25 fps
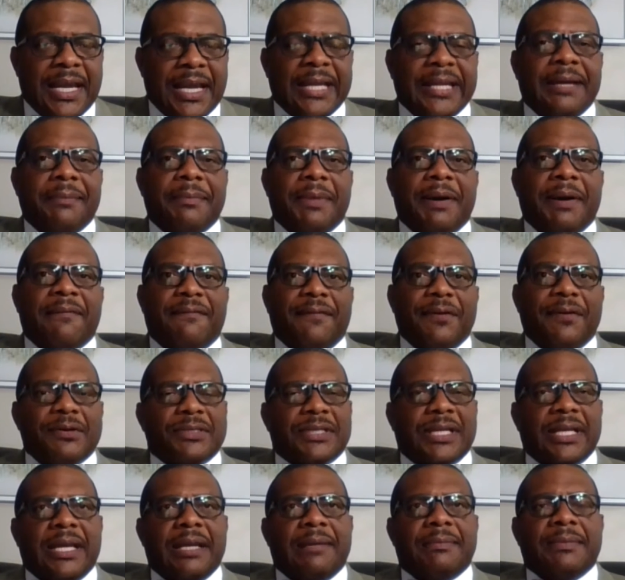And then my
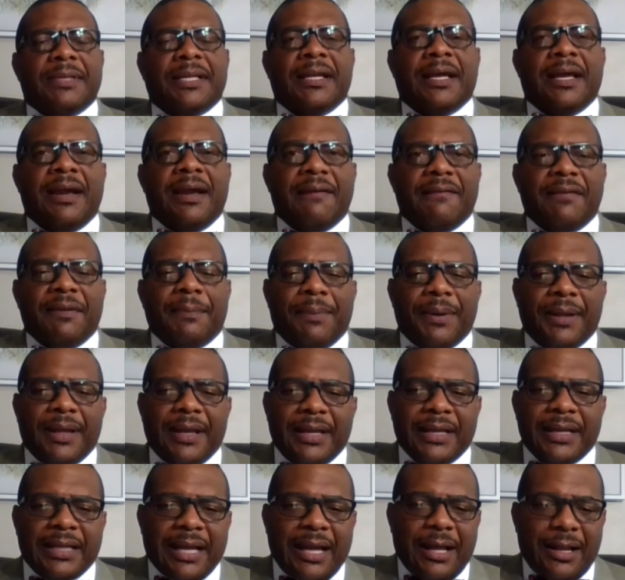first game that I ever
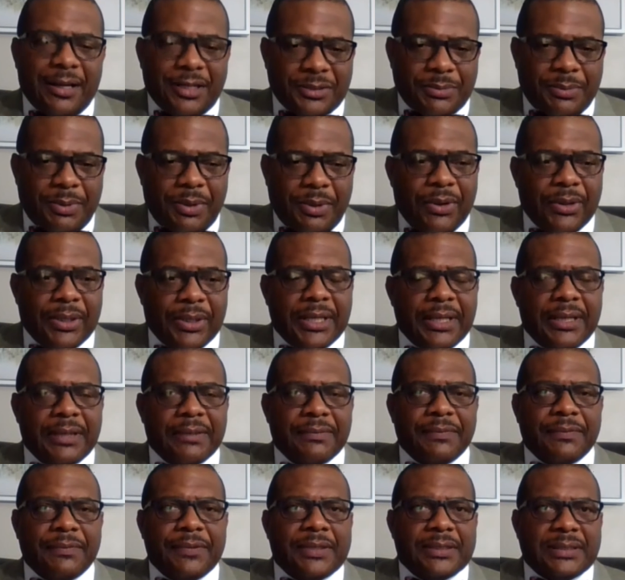played college ball
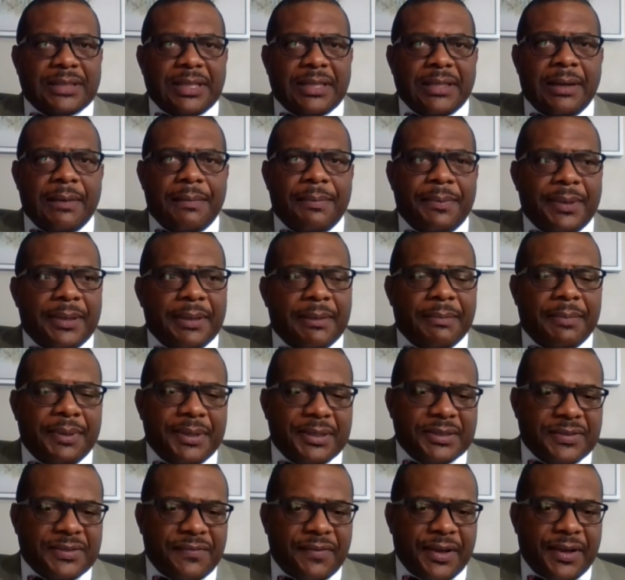in was up in
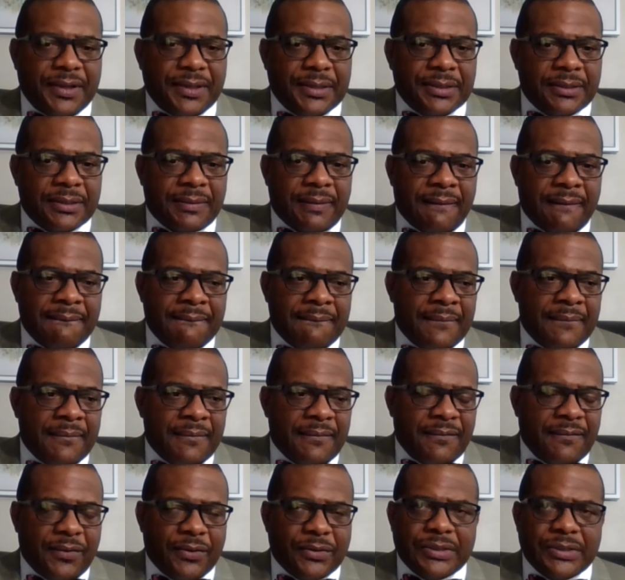Pennsylvania
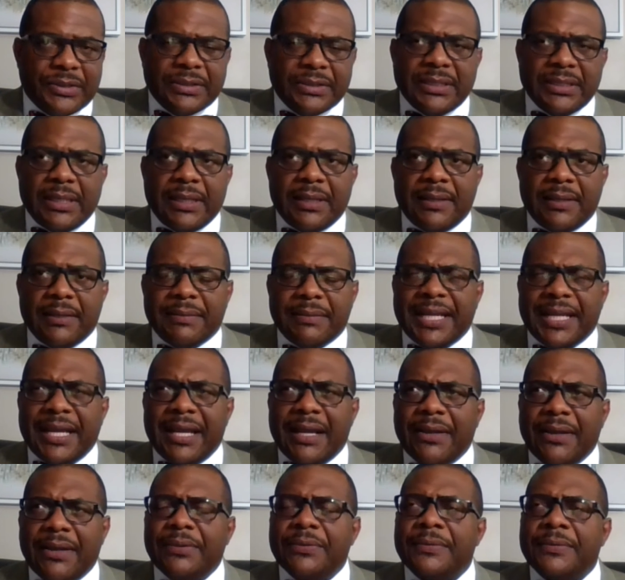versus
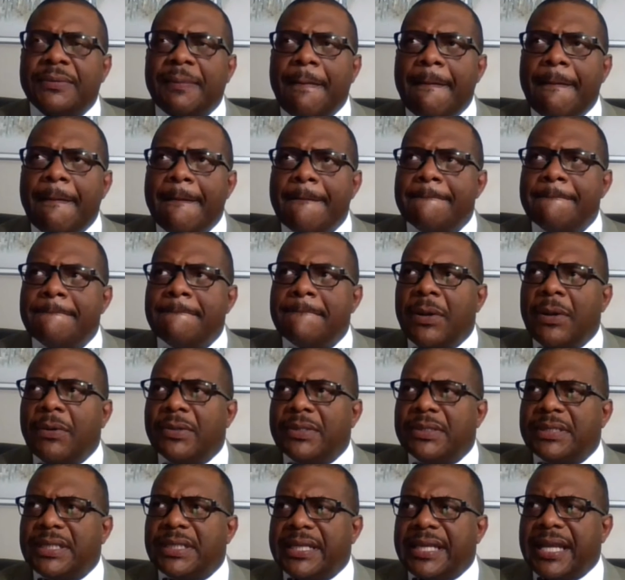Cal. I
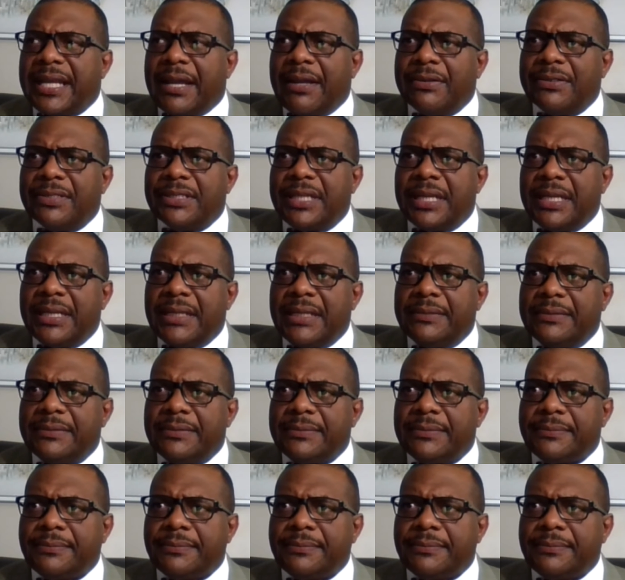want to say Cal State.